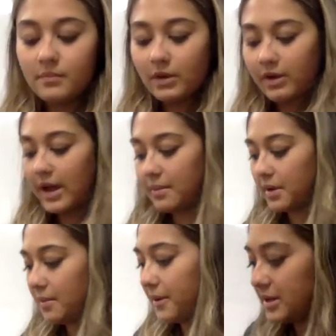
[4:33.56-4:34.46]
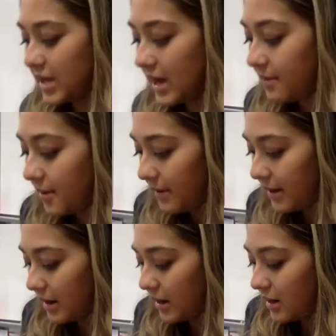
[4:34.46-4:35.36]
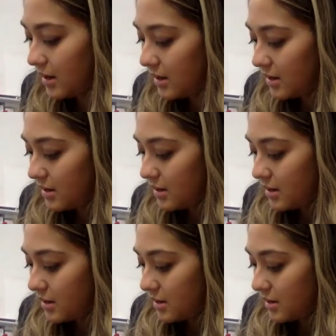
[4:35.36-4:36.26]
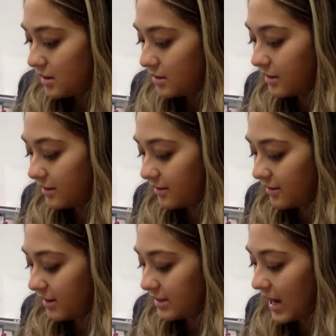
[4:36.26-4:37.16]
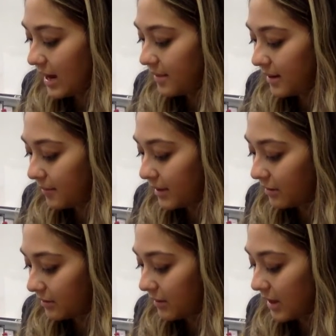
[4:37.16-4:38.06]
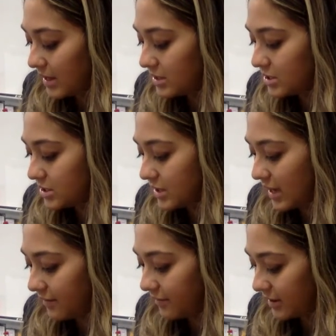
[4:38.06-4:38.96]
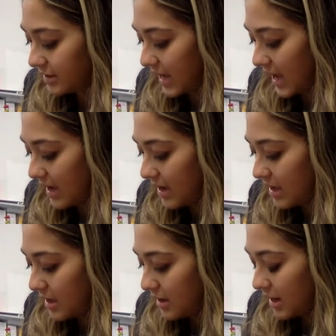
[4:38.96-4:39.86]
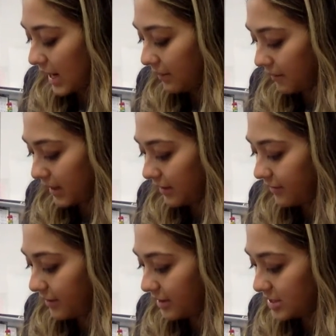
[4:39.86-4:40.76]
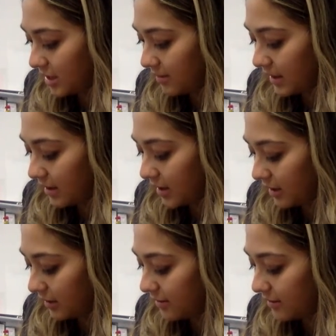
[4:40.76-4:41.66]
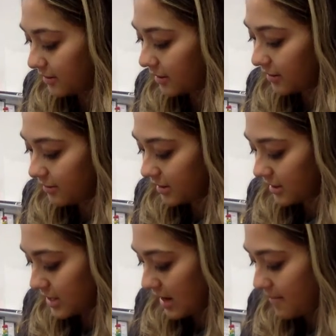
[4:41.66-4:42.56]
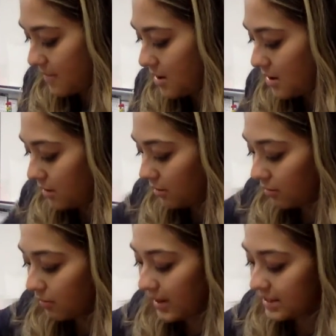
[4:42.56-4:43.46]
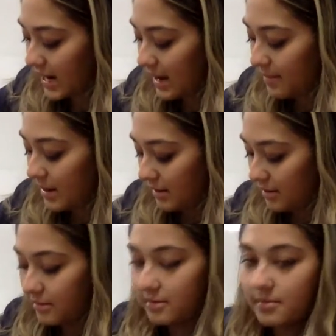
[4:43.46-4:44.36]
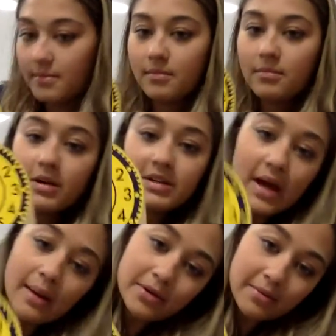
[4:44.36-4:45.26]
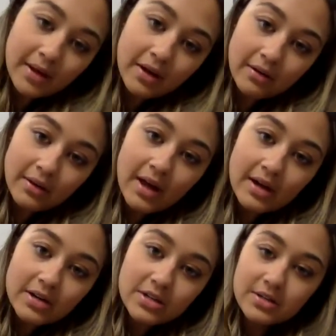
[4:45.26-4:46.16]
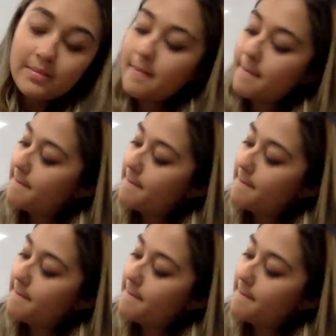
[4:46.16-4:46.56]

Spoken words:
Okay, I'm going to put a time up here. This is the time that we go to lunch every day. I would like for you to tell me, or at least it's close to the time, what time it is. What time do we go to lunch?